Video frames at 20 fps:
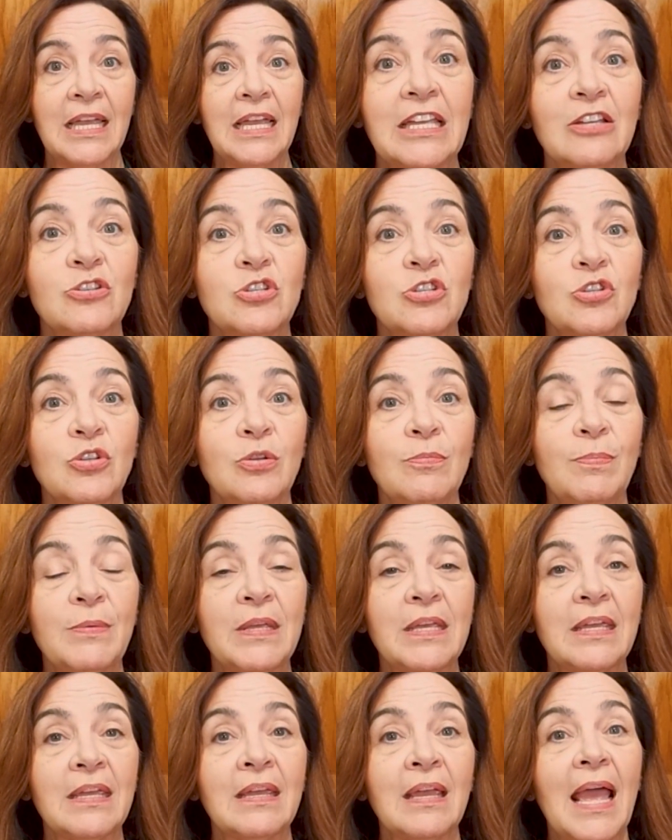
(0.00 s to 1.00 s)
It should
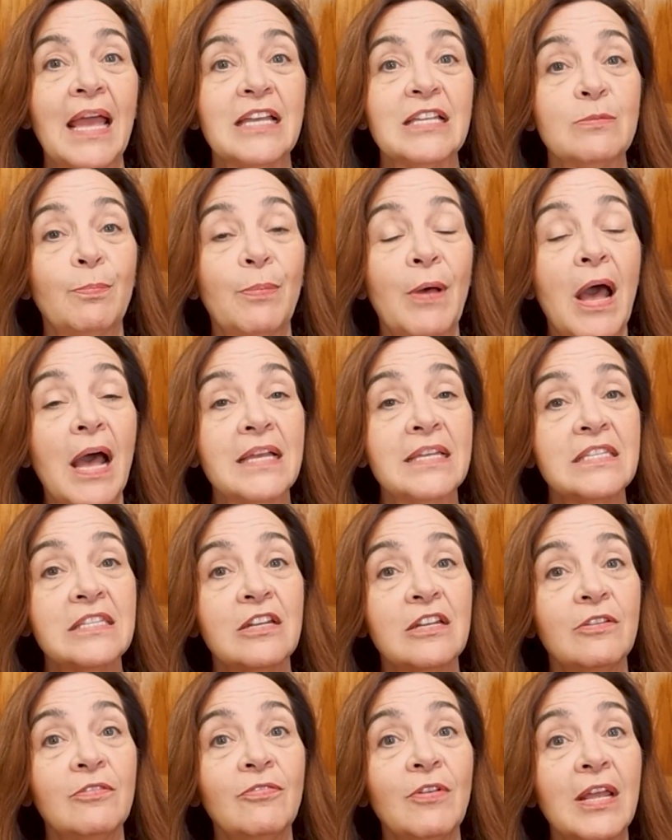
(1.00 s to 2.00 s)
be as
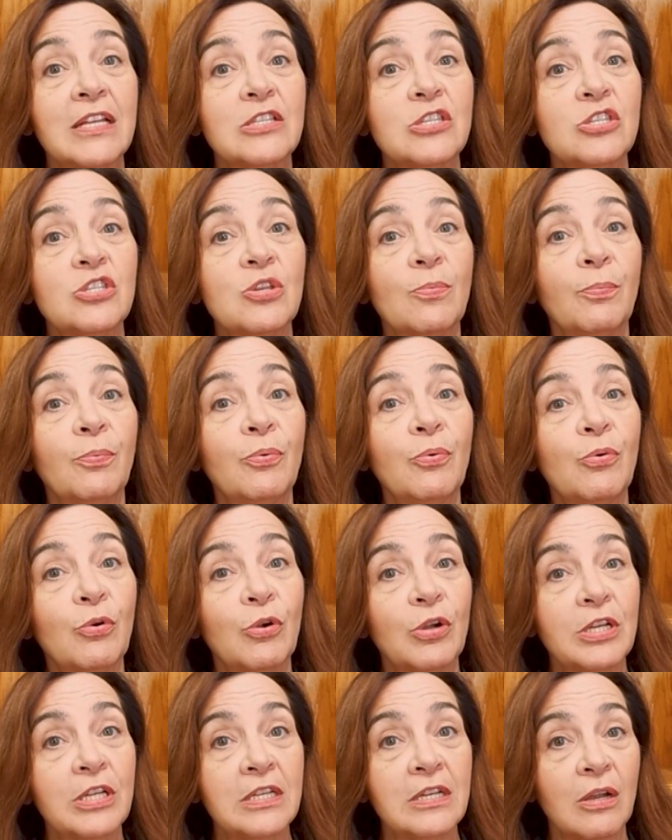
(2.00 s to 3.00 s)
positive and
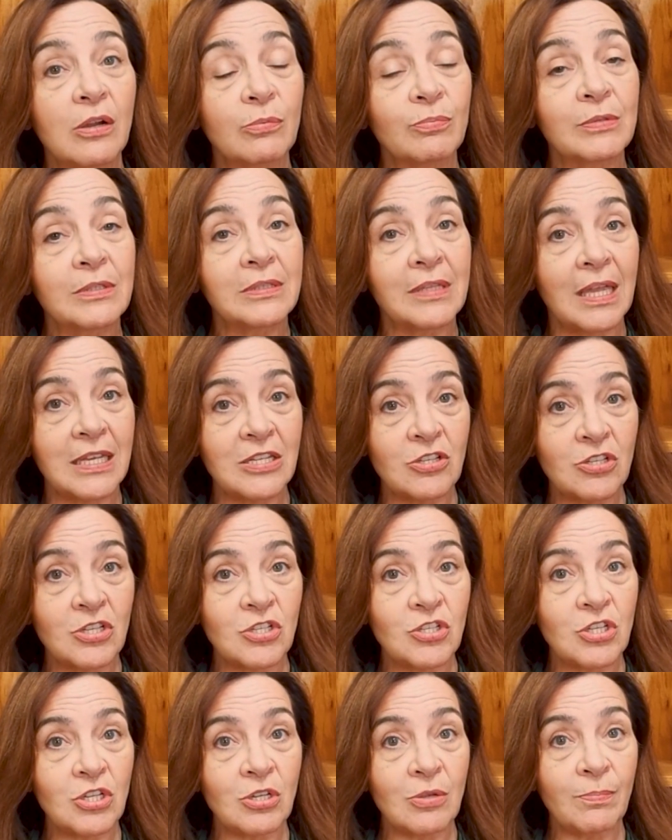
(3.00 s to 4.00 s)
supported a
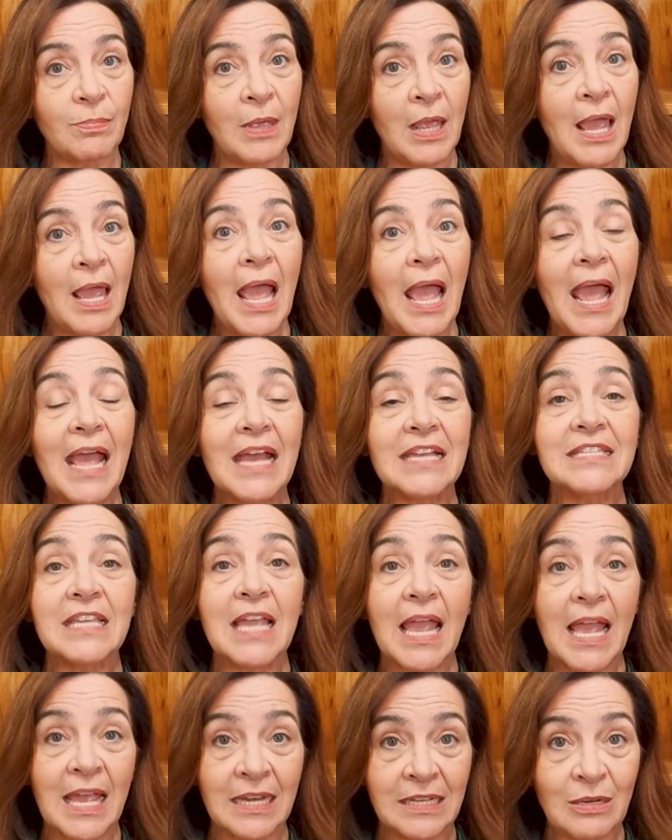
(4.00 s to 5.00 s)
relationship as
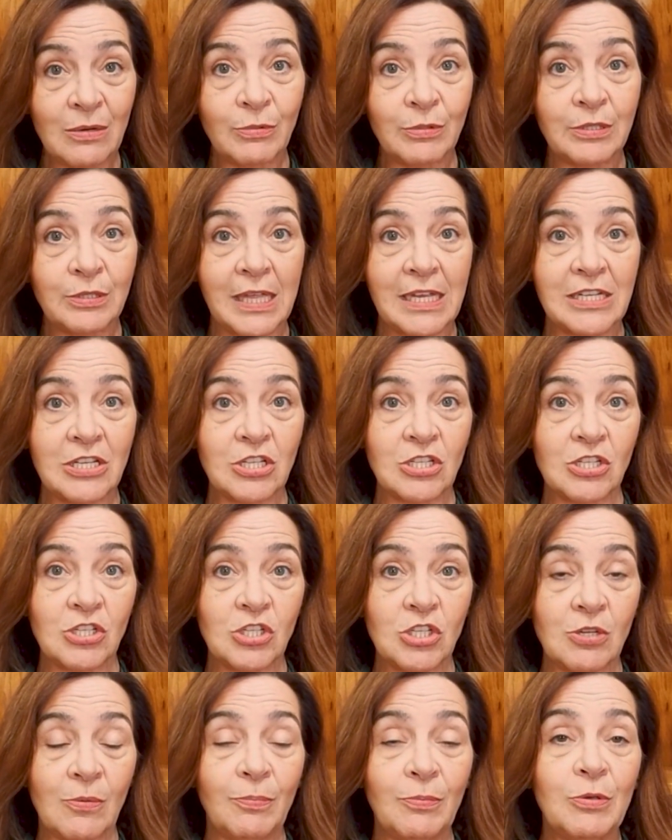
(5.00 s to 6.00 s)
any
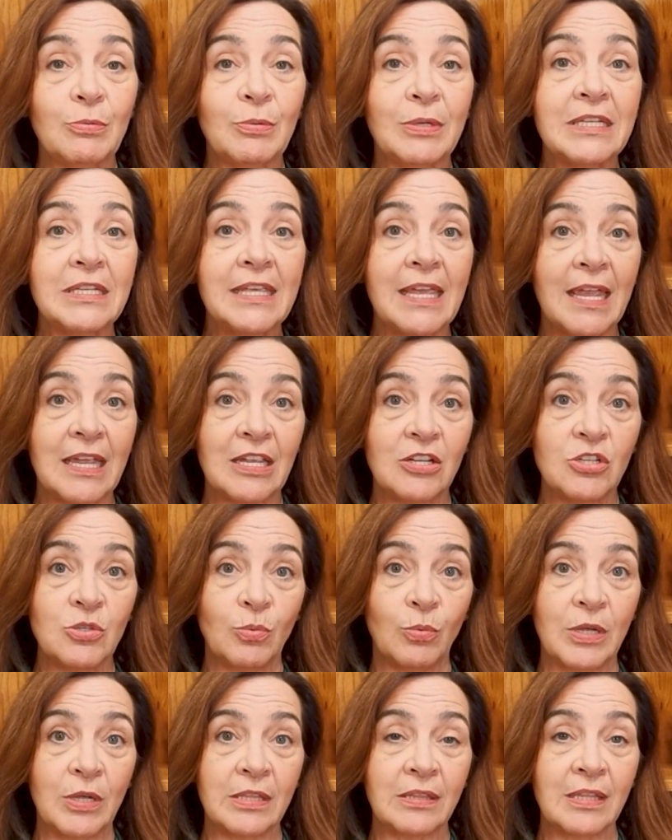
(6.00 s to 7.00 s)
relationship you
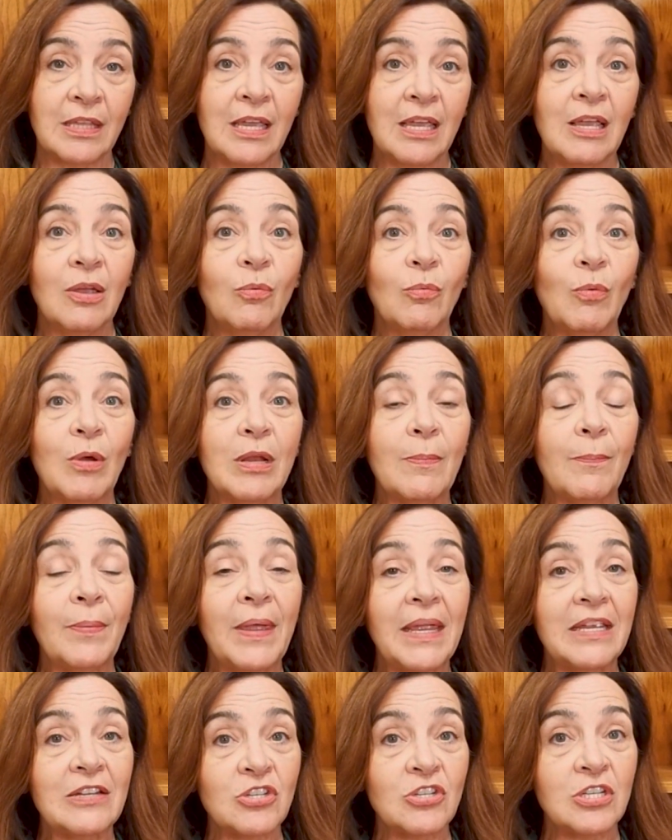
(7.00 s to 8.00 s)
engage with when a
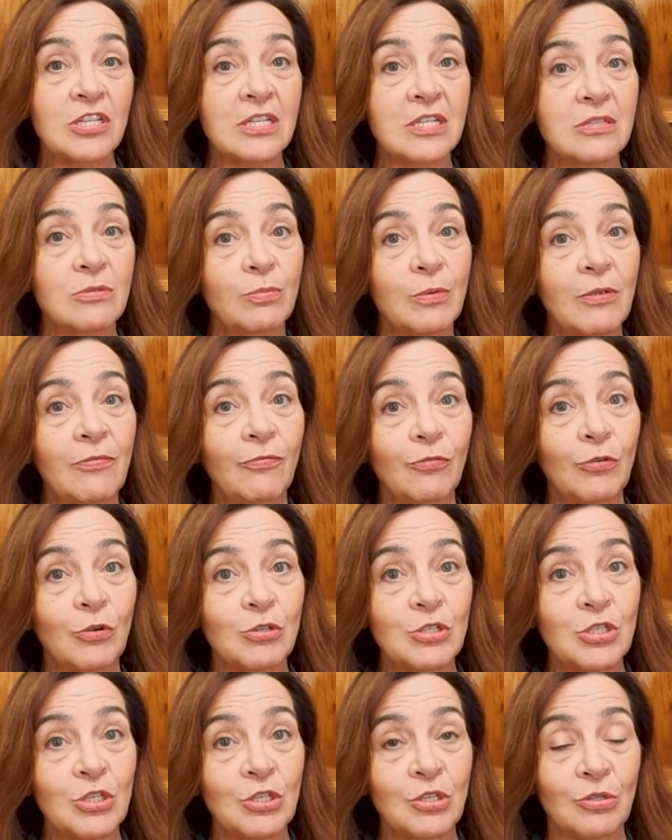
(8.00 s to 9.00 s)
patient is
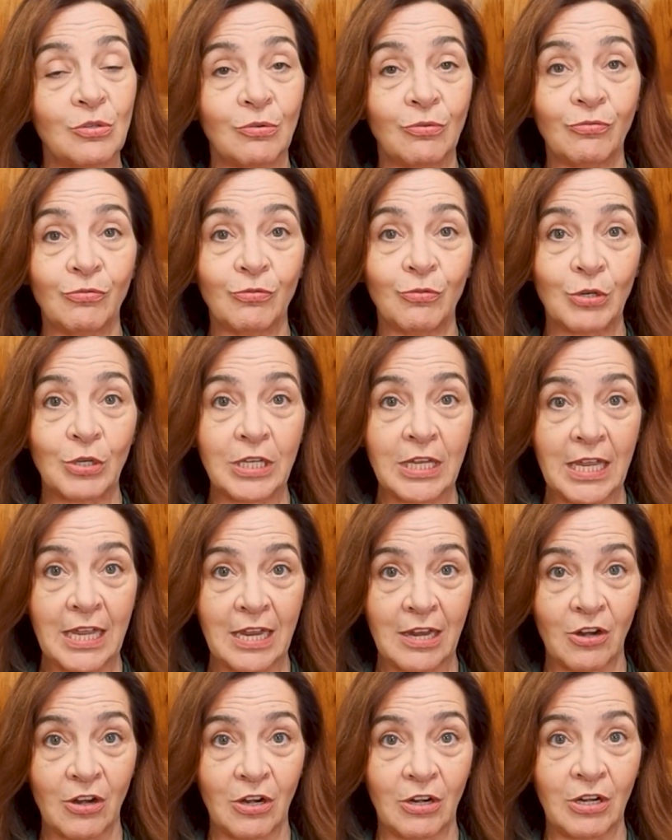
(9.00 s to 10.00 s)
referred to you for
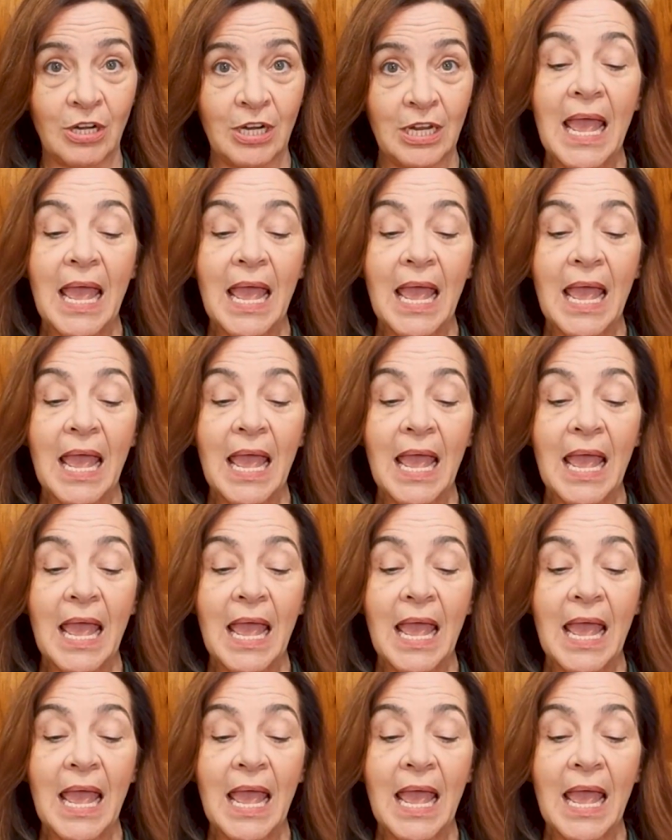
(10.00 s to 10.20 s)
care.